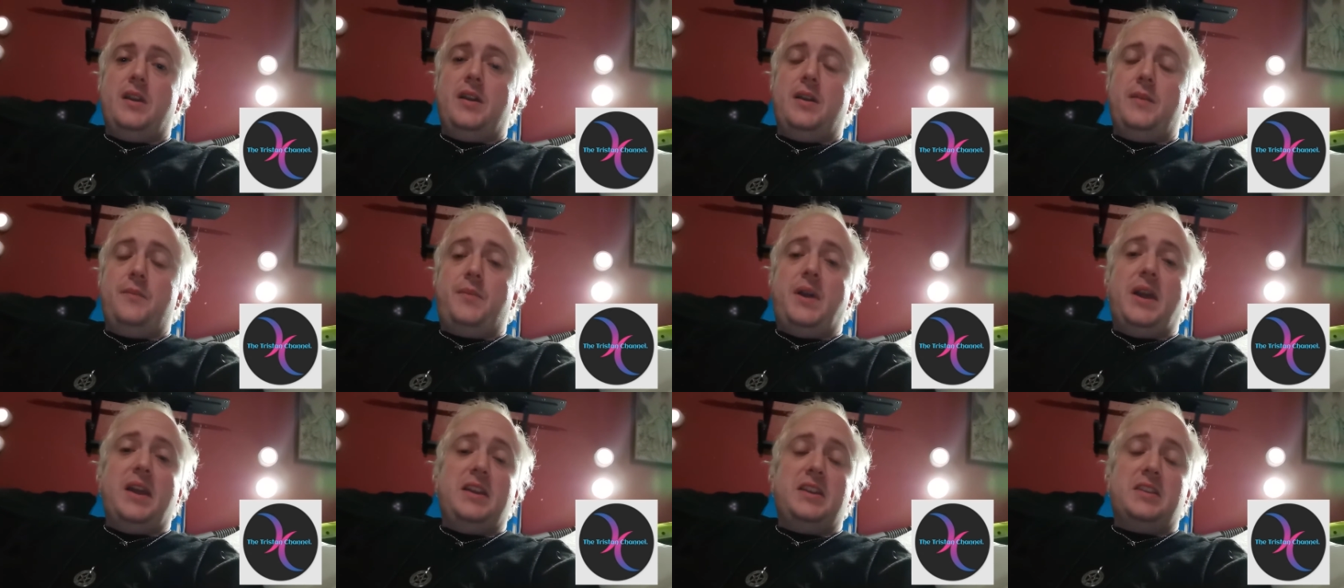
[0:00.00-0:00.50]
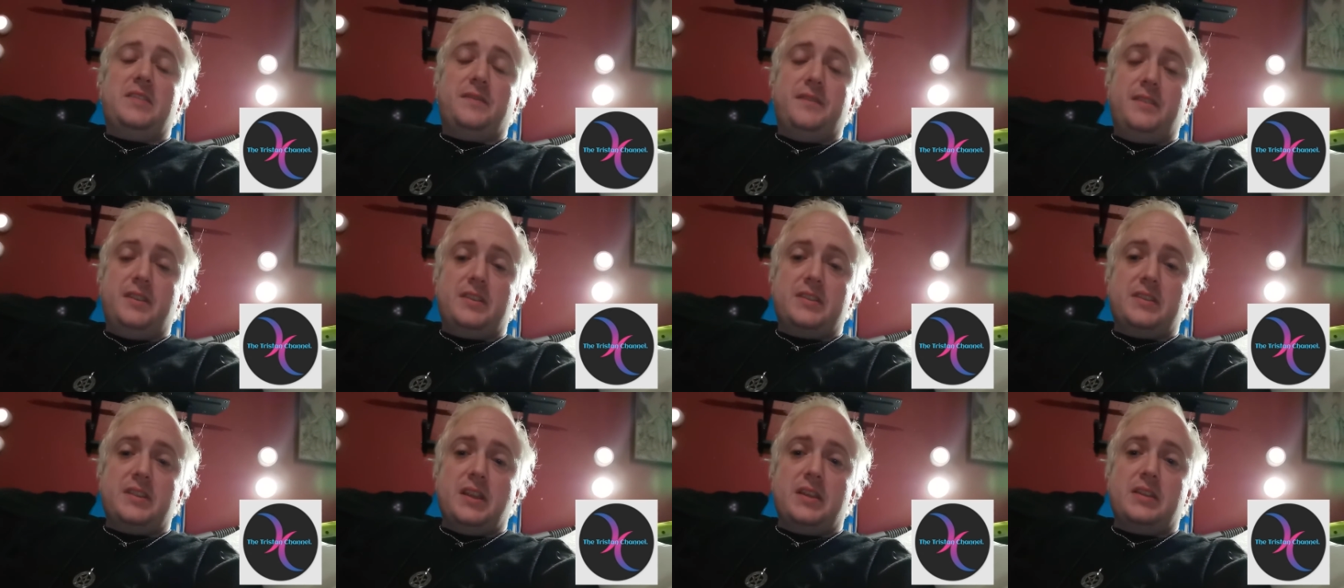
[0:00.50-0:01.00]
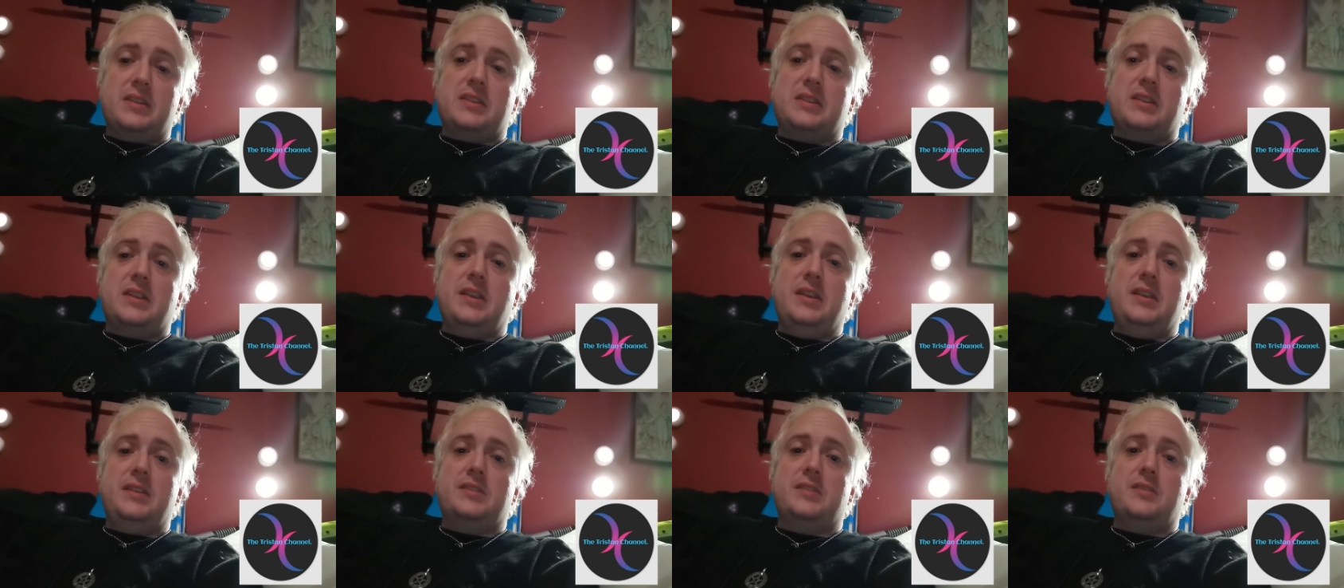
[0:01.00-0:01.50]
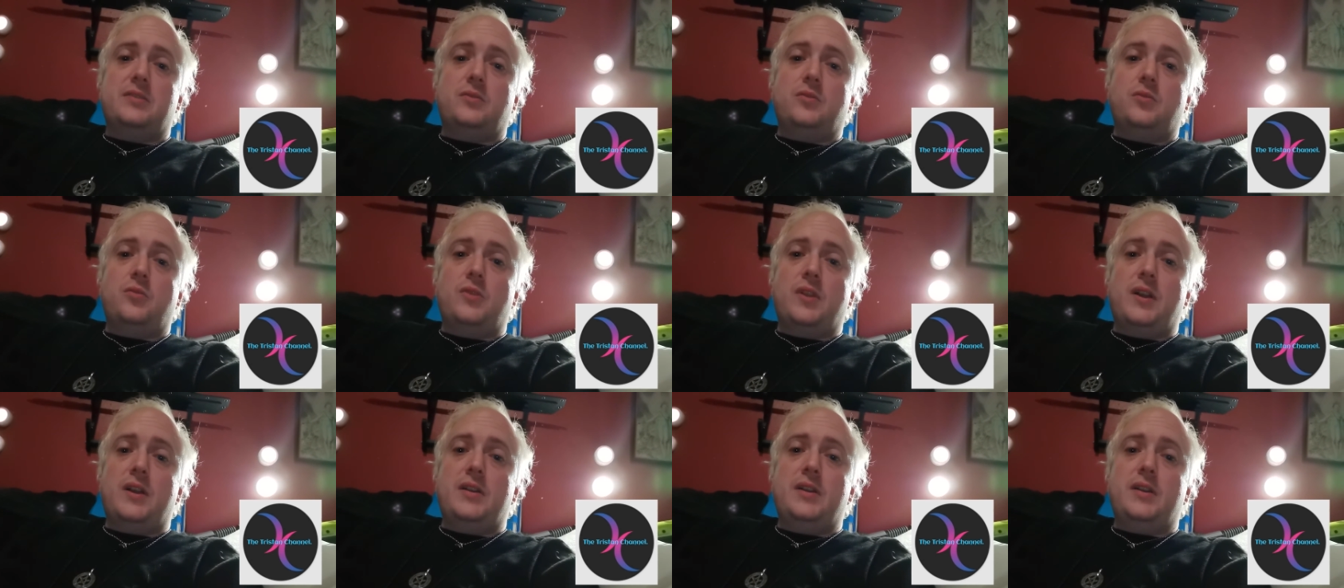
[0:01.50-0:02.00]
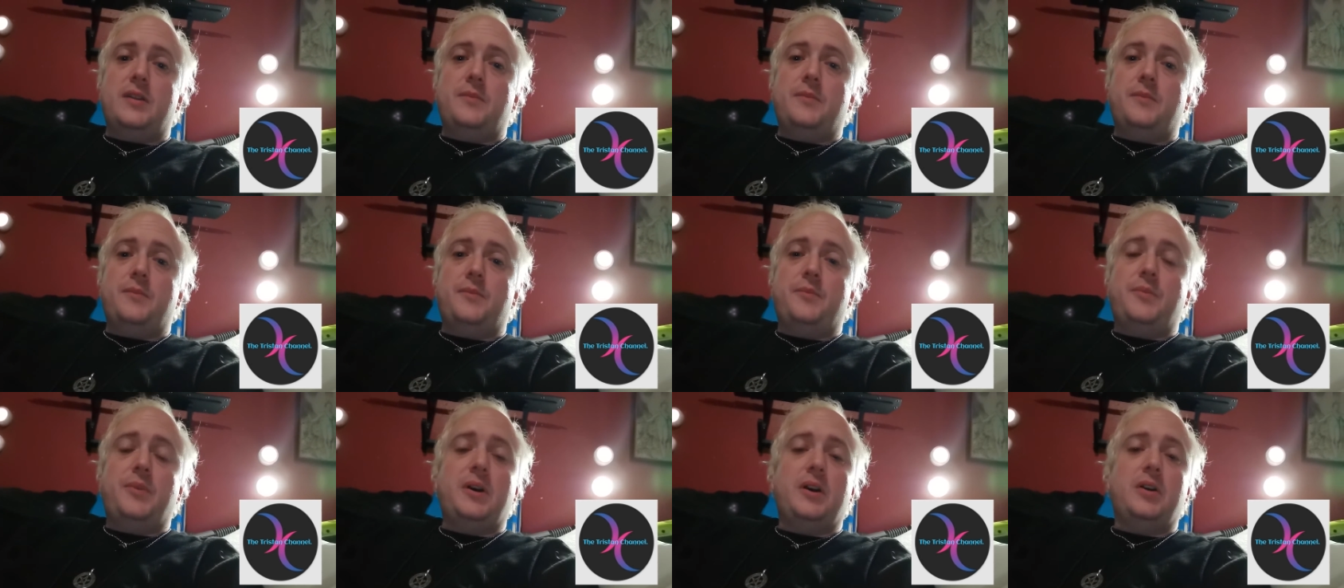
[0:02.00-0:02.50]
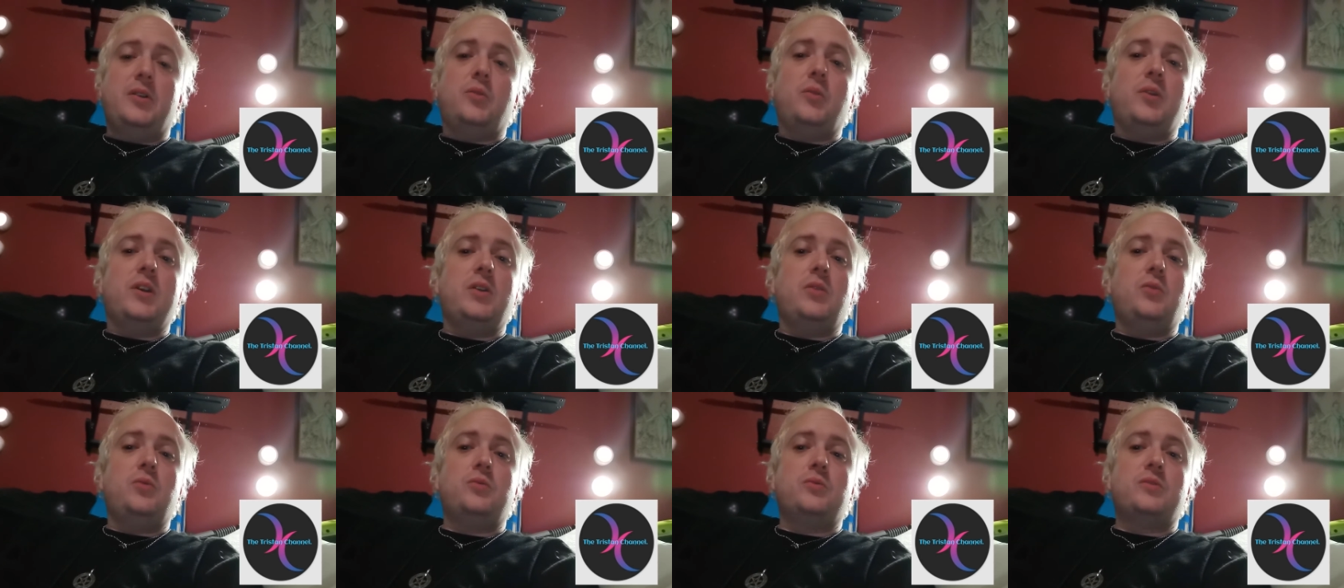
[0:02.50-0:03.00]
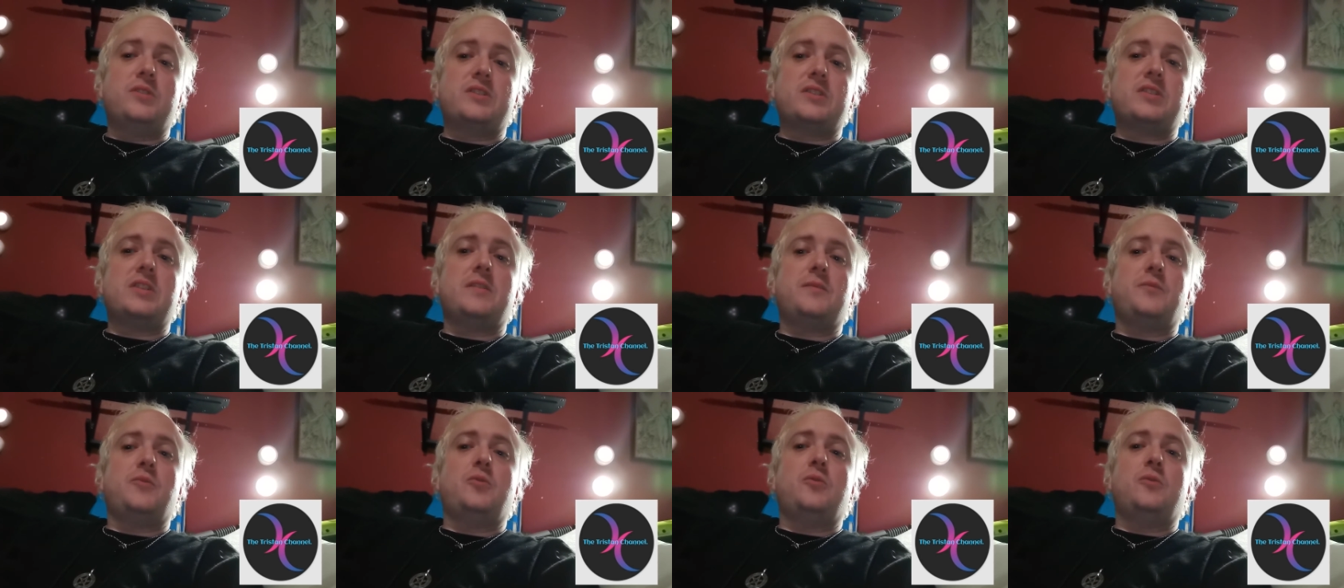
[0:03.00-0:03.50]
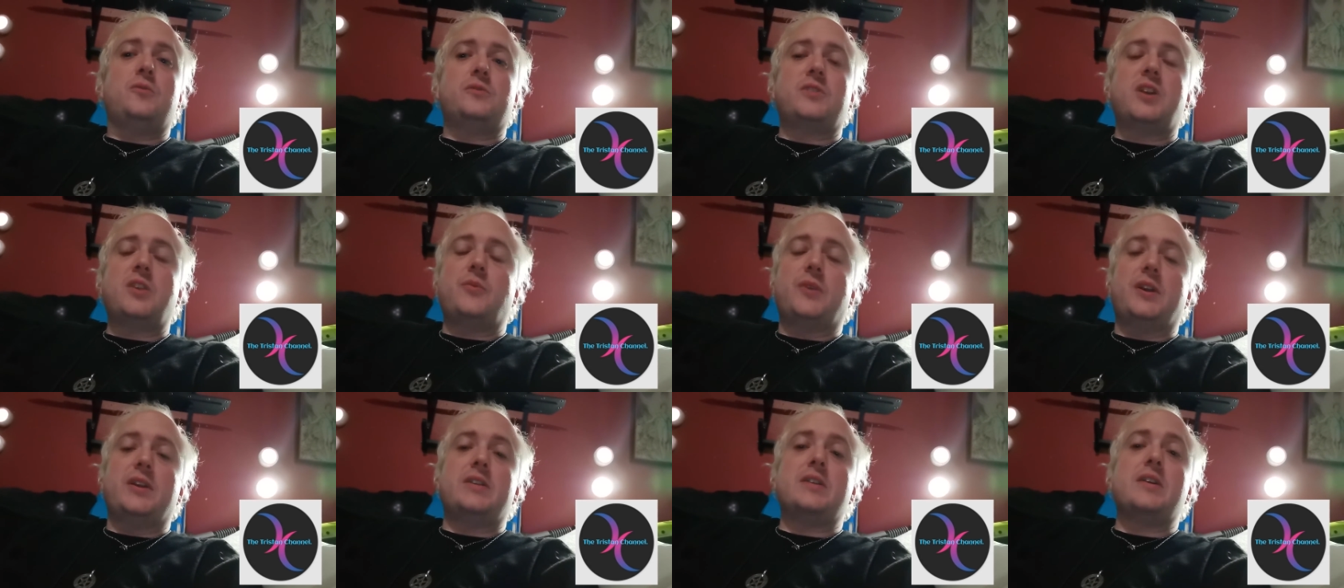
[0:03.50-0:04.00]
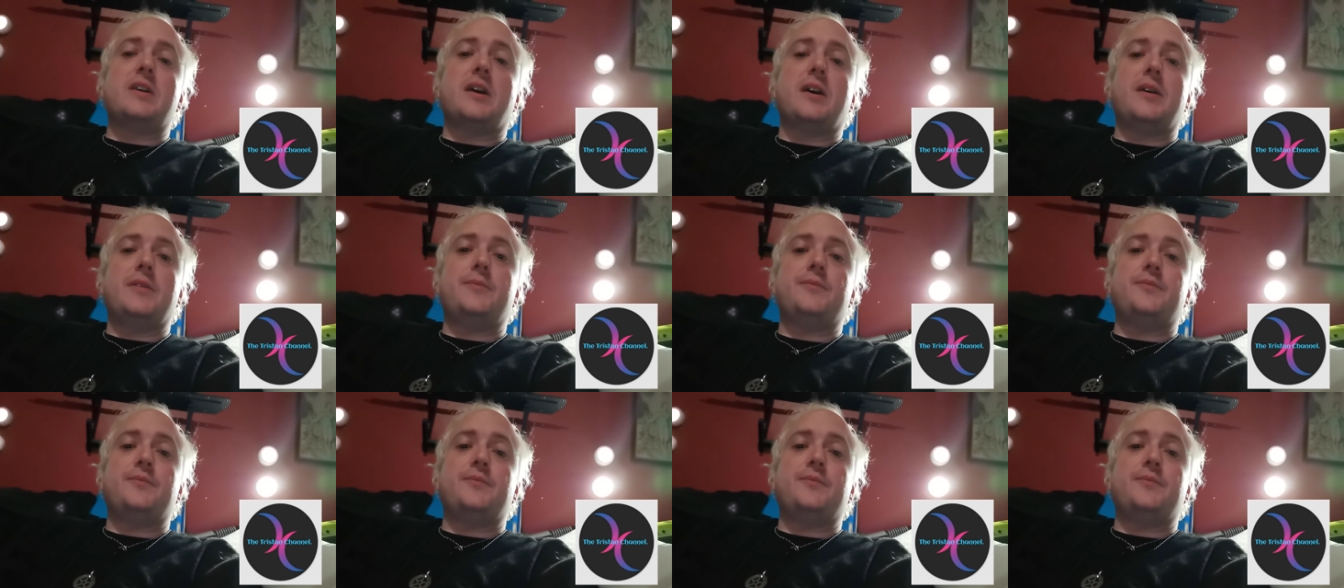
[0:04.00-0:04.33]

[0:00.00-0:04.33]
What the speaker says: it pays for necessities and all that, but we all deserve more, don't we?